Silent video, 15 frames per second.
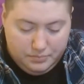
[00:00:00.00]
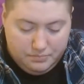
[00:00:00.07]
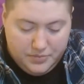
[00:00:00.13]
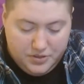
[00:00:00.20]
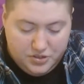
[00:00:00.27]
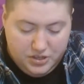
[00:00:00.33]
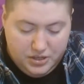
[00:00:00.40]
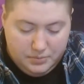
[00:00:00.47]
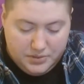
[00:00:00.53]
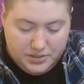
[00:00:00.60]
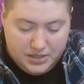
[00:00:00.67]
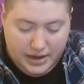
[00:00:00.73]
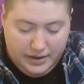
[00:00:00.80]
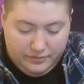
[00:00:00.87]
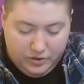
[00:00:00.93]
museum
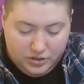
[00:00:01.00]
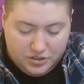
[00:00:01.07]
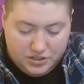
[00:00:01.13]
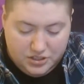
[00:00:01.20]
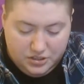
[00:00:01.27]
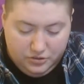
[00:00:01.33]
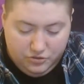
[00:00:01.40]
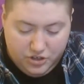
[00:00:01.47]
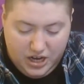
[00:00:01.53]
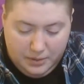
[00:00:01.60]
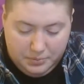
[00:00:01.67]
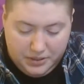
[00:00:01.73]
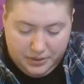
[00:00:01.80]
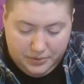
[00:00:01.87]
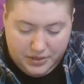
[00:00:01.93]
staff are still
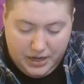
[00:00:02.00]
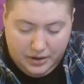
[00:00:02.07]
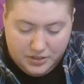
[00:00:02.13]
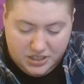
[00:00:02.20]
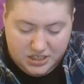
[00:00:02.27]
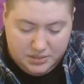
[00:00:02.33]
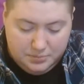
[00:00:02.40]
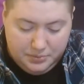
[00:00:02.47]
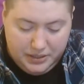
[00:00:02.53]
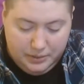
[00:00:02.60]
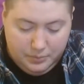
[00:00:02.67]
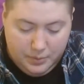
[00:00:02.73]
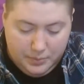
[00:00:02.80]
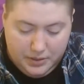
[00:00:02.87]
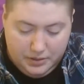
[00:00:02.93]
grappling with how to display
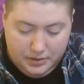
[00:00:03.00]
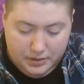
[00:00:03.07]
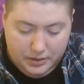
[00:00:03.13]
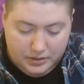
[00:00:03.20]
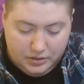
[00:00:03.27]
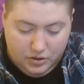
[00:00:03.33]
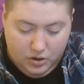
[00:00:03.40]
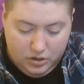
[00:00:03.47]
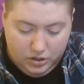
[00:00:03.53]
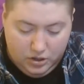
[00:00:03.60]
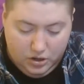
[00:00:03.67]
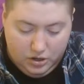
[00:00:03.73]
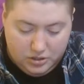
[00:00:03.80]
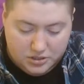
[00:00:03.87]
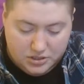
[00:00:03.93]
women in the
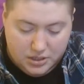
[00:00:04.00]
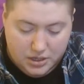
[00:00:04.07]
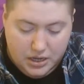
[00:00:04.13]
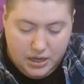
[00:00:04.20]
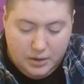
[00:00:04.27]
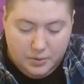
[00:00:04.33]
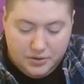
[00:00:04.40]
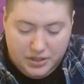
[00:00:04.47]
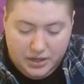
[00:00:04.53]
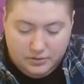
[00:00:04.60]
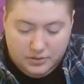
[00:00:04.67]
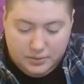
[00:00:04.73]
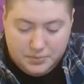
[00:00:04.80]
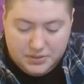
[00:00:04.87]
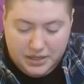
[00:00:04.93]
Holocaust
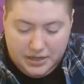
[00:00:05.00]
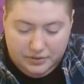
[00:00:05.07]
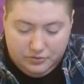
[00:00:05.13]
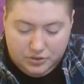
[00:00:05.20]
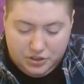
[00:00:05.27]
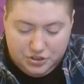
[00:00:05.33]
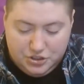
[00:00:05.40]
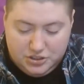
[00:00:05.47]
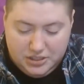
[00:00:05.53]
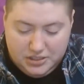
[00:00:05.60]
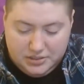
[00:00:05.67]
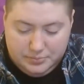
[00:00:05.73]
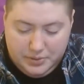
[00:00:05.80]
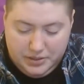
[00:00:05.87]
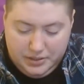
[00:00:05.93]
without upsetting religious
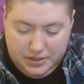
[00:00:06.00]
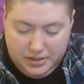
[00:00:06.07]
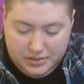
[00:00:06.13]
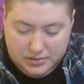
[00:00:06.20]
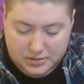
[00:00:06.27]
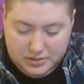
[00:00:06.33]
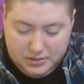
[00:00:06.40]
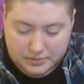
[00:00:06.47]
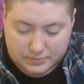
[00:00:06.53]
sensibilities.